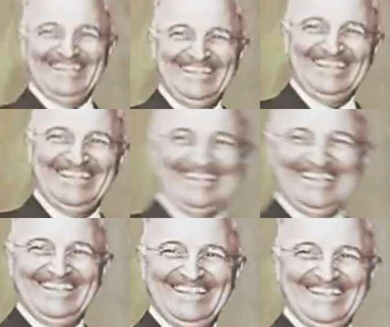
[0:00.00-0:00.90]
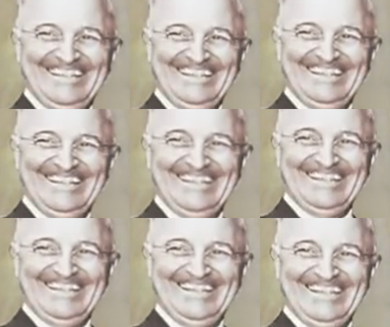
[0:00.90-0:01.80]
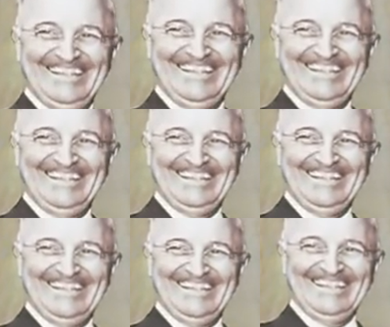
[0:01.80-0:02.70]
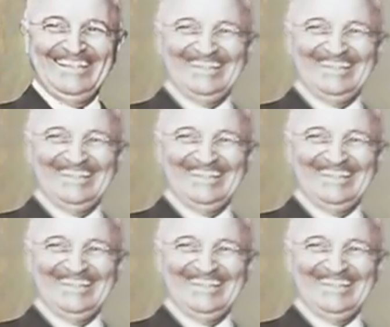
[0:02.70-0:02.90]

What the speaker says: No one is speaking in this clip.